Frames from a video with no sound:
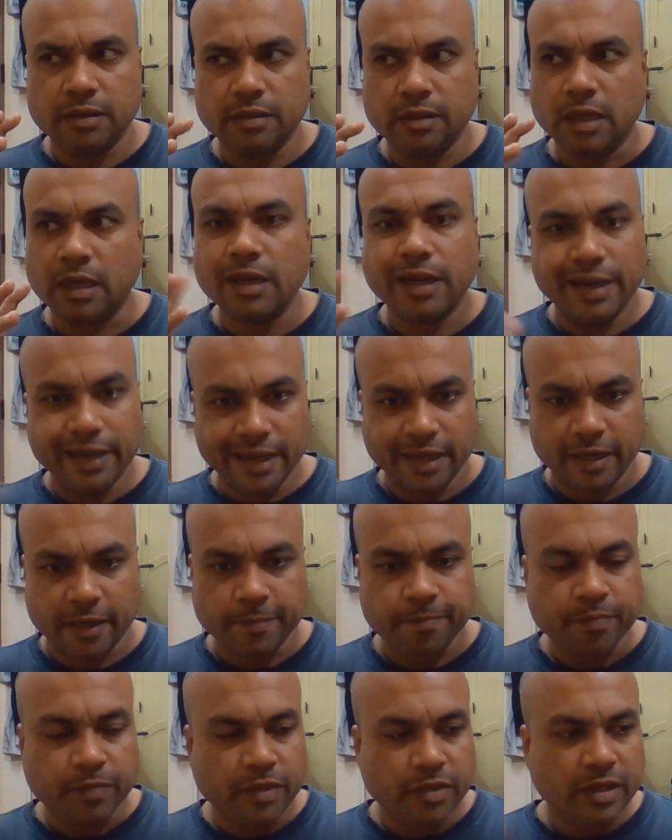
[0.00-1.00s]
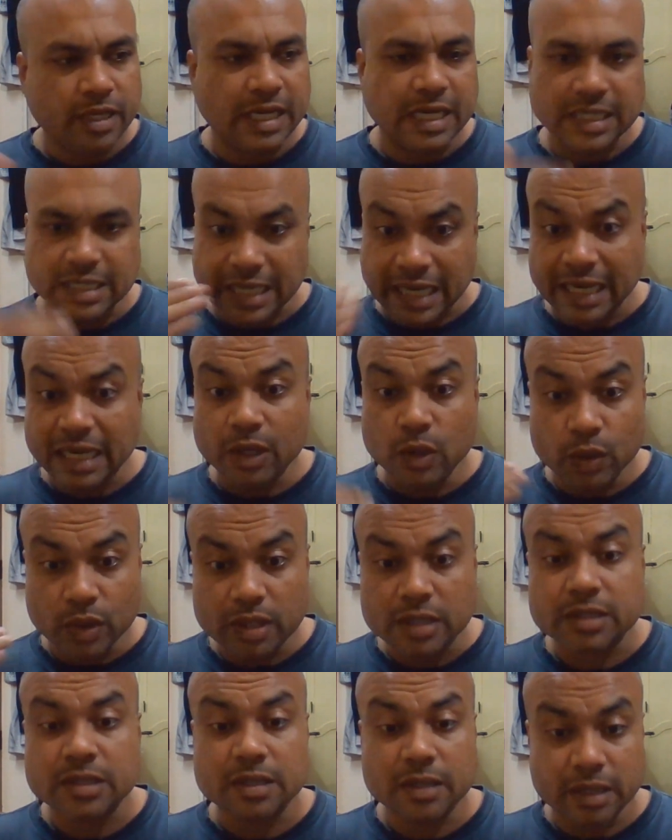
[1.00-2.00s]
not clear. Then I started
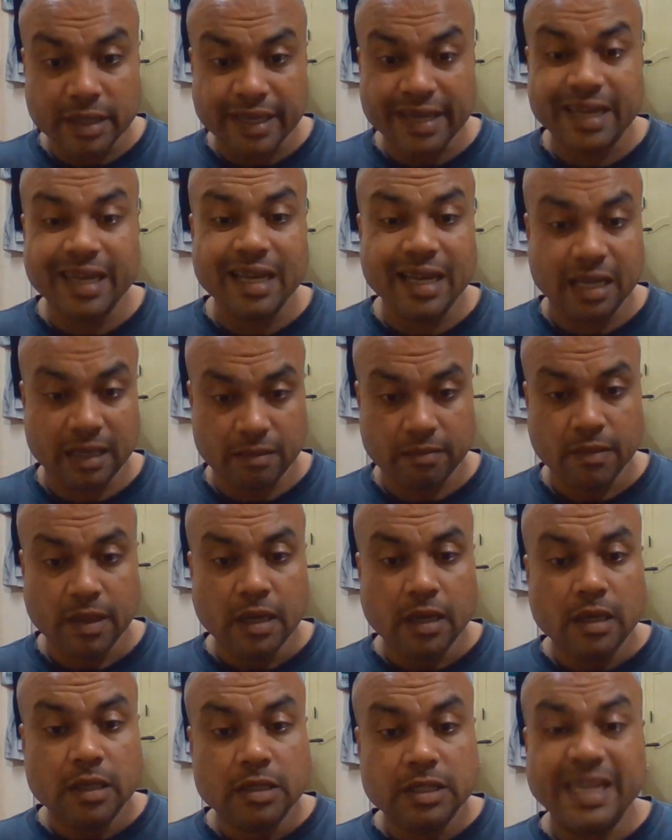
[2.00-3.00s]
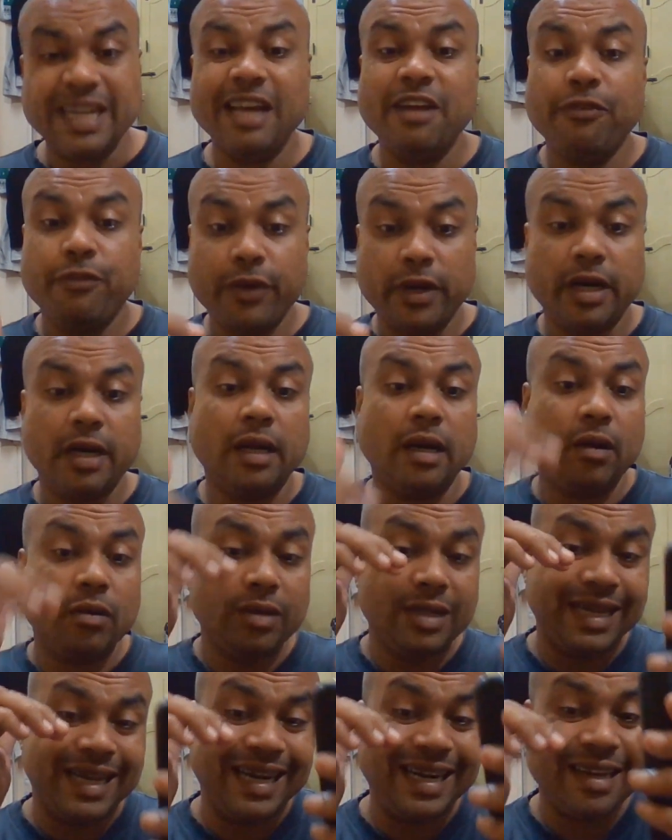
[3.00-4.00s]
doing digging in. Then I figured out
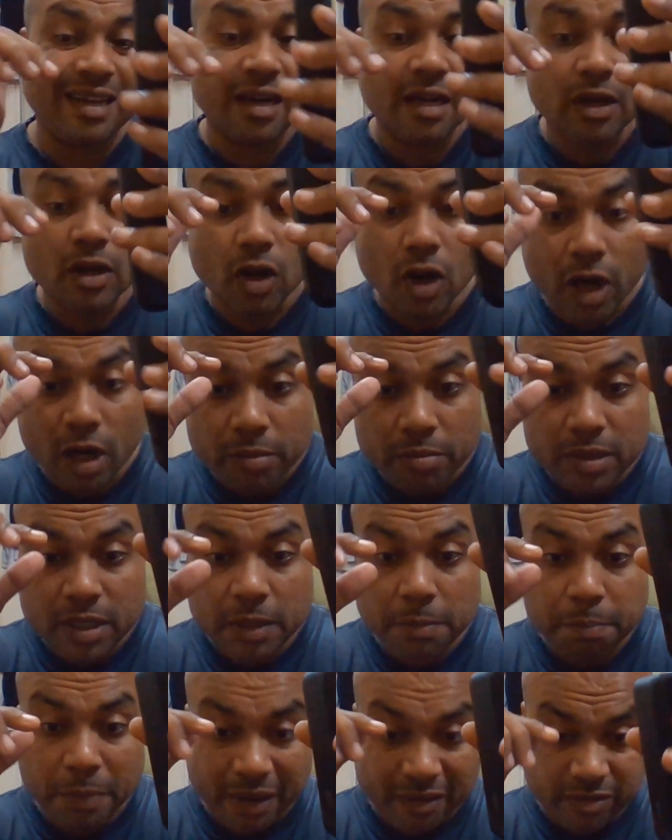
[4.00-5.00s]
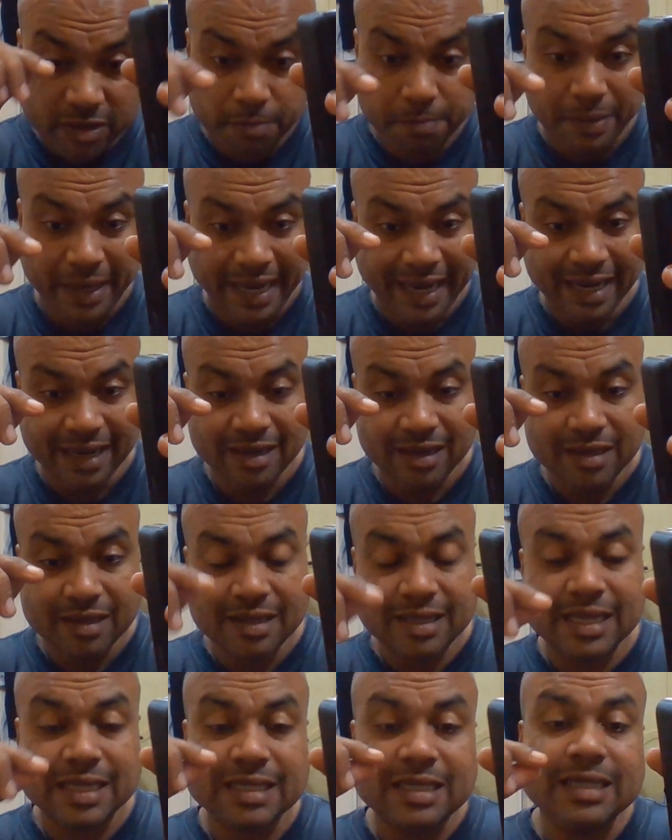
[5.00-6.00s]
that a normal power bank
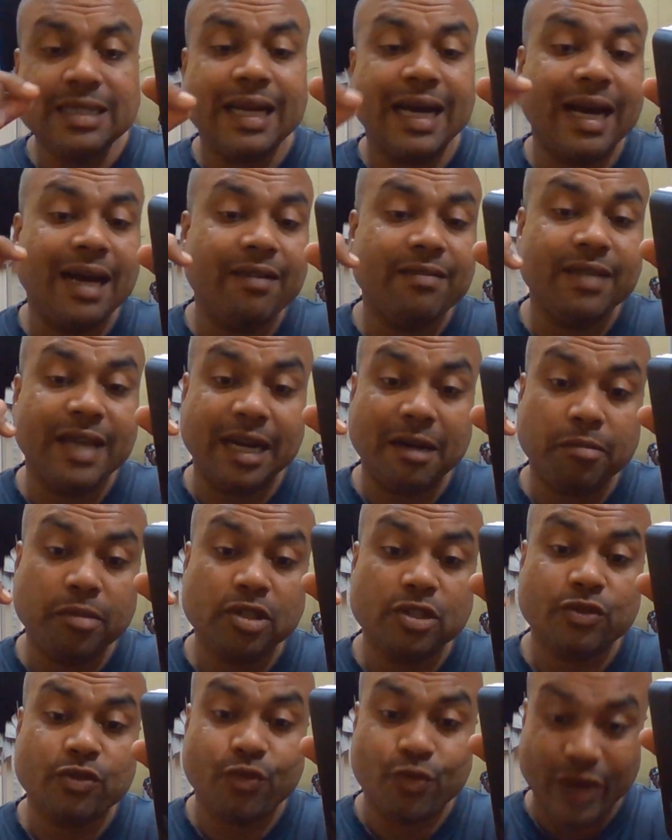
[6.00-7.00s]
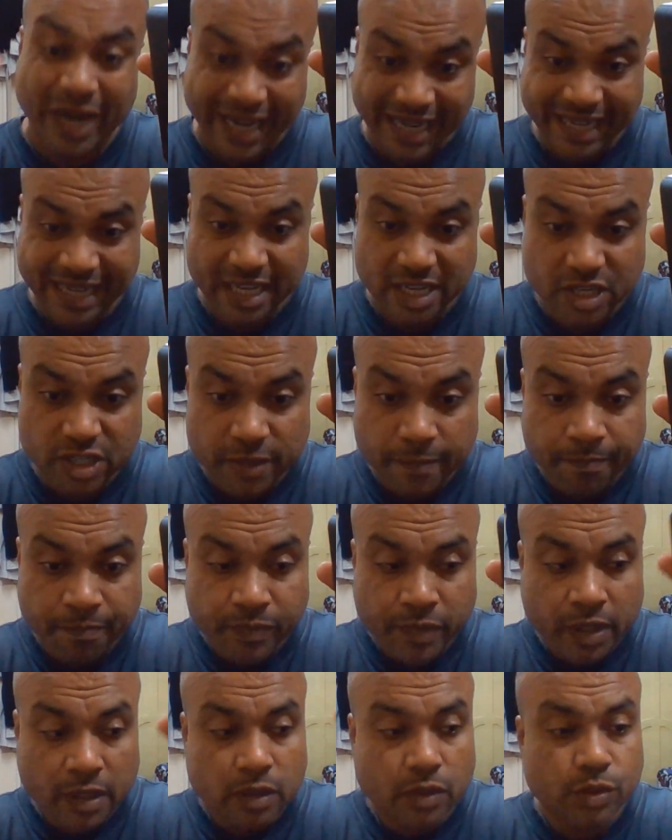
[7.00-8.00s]
doesn't have that much of wattage
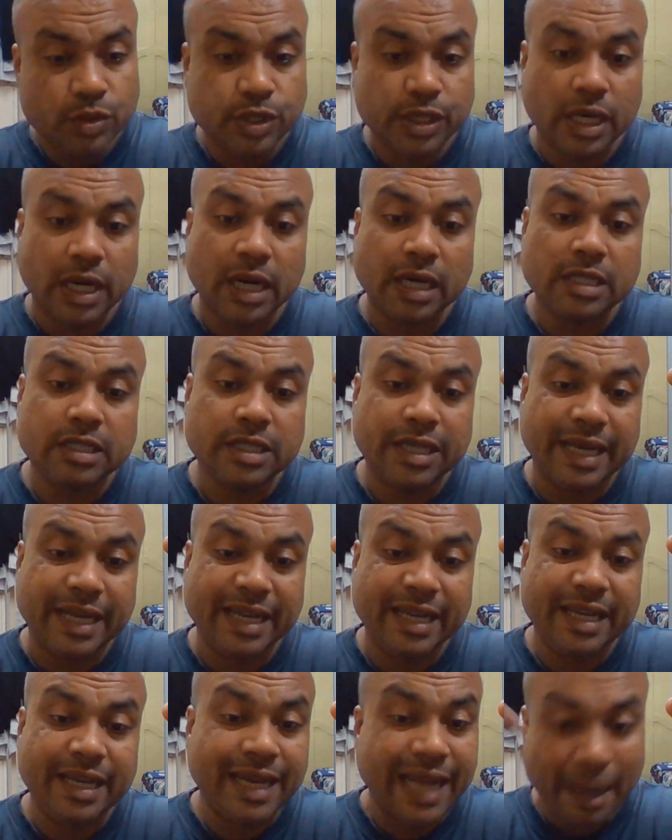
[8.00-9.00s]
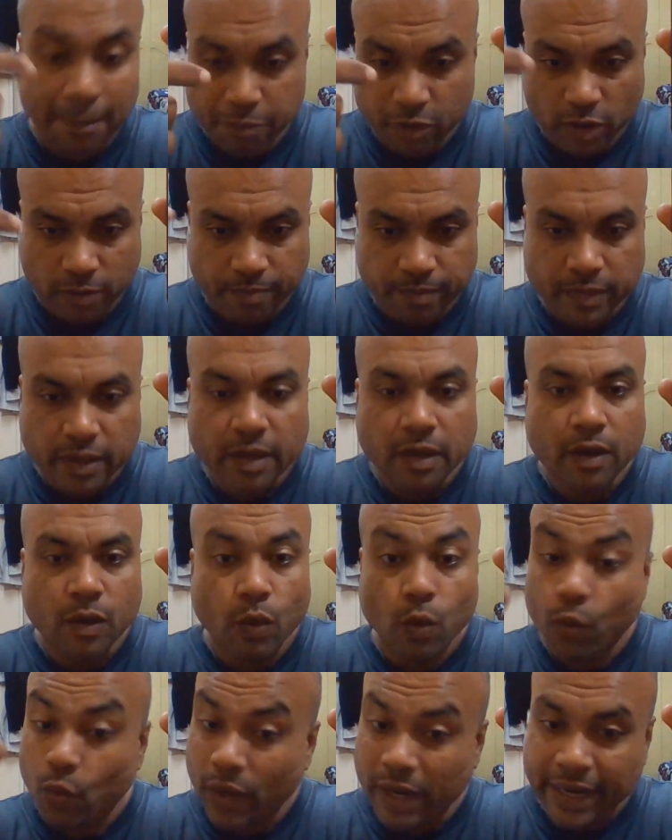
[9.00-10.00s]
to charge any laptop.
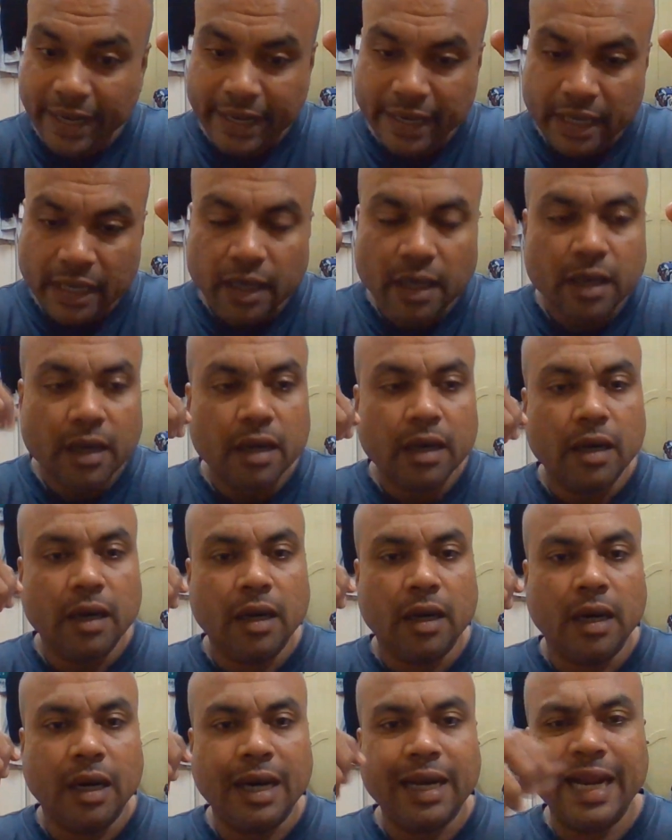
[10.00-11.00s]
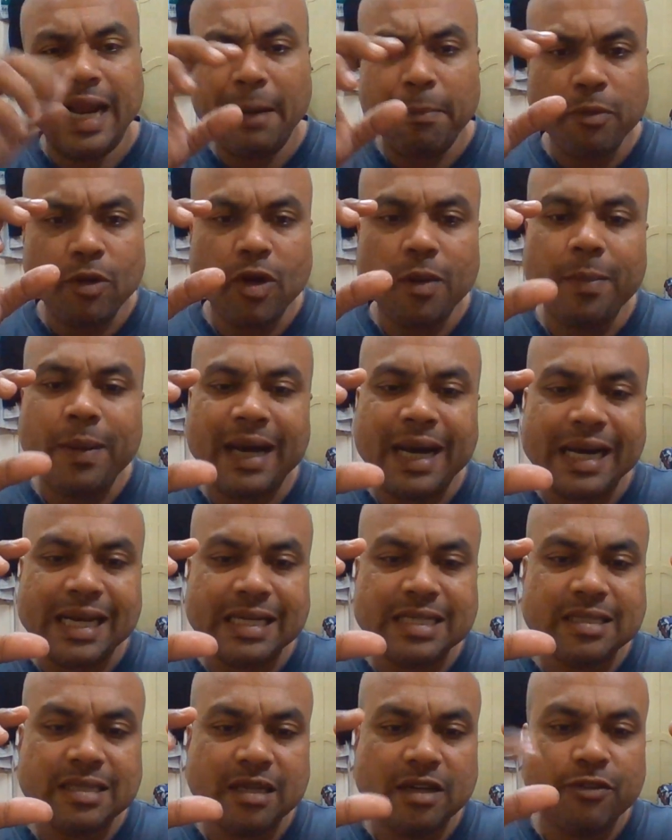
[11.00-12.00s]
Why? A laptop
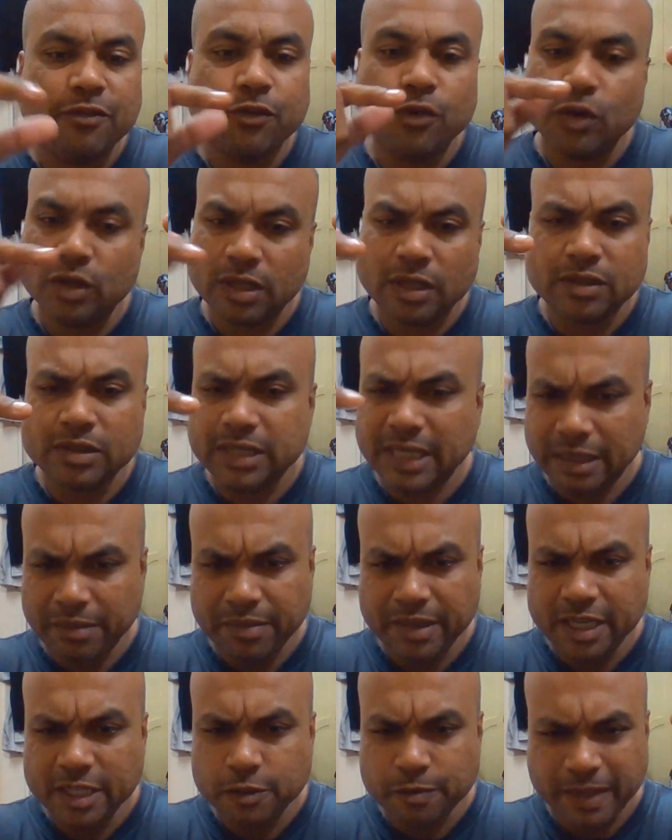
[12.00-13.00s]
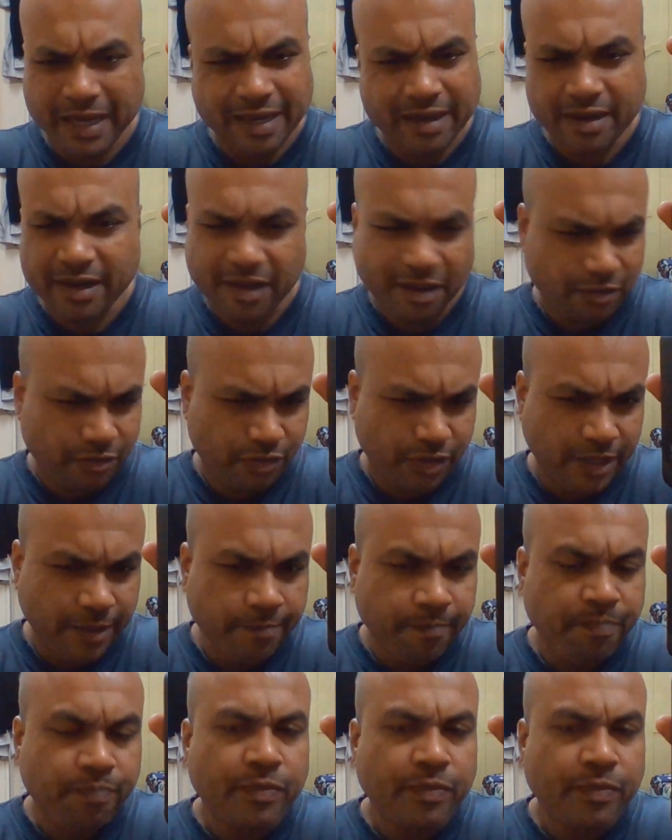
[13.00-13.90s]
has a 4000 mAh battery roughly,